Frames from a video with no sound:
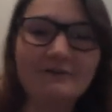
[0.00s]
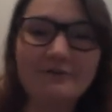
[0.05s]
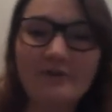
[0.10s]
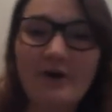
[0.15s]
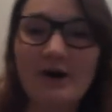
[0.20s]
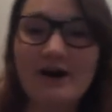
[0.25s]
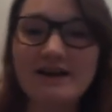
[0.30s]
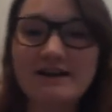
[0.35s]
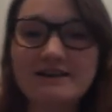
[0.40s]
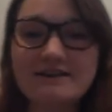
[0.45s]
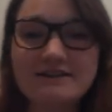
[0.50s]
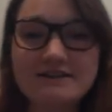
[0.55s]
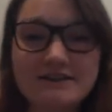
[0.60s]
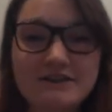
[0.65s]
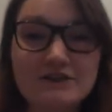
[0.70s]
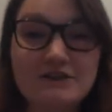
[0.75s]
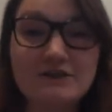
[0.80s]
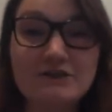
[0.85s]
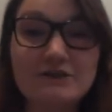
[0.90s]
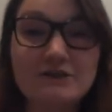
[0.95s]
1,
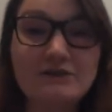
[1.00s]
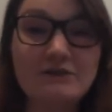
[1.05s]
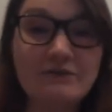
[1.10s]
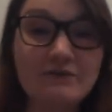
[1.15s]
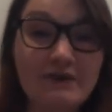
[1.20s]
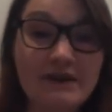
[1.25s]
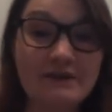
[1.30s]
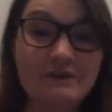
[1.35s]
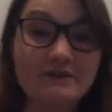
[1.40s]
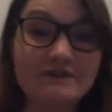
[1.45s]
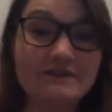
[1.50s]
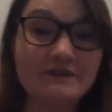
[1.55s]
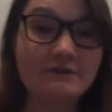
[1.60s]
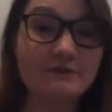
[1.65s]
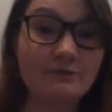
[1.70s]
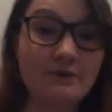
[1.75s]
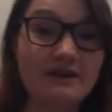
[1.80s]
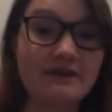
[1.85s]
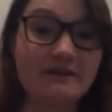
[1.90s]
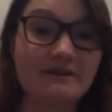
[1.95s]
2, here's
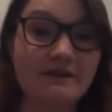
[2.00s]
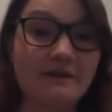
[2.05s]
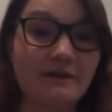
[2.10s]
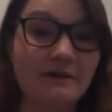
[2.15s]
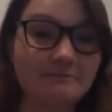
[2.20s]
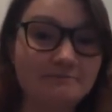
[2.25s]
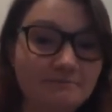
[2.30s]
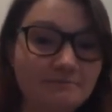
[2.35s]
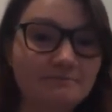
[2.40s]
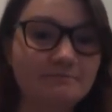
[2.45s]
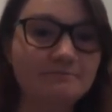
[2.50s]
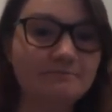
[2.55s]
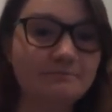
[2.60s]
a rhythm.